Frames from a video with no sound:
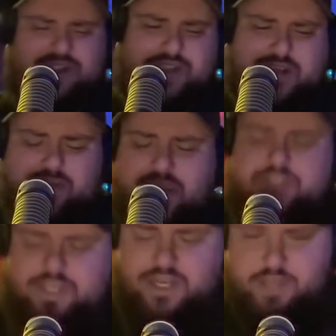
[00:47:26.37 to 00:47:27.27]
She
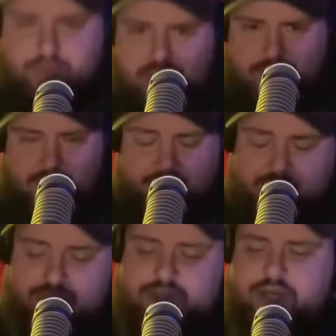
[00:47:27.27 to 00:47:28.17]
didn't do it. I mean,
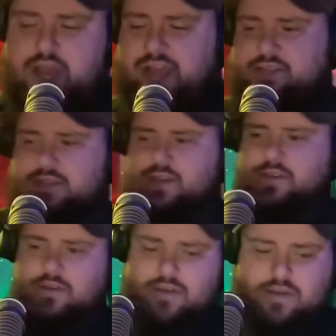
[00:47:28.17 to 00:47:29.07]
it was an accident.